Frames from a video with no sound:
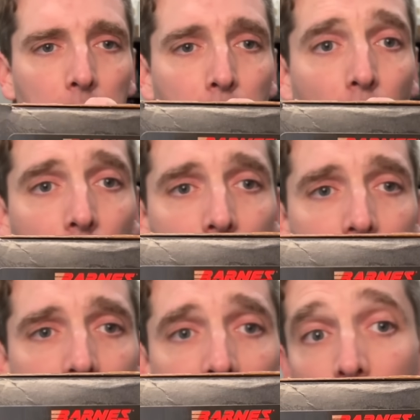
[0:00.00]

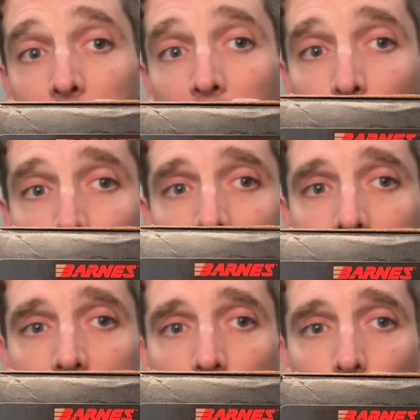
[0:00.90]
Barnes from their
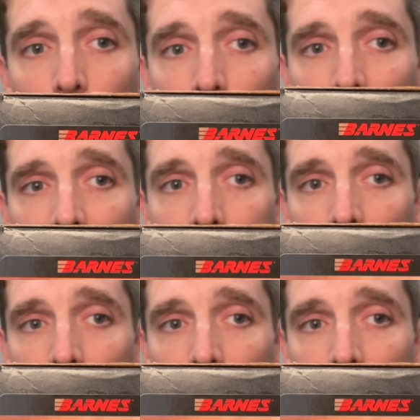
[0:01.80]
VOR-TX long range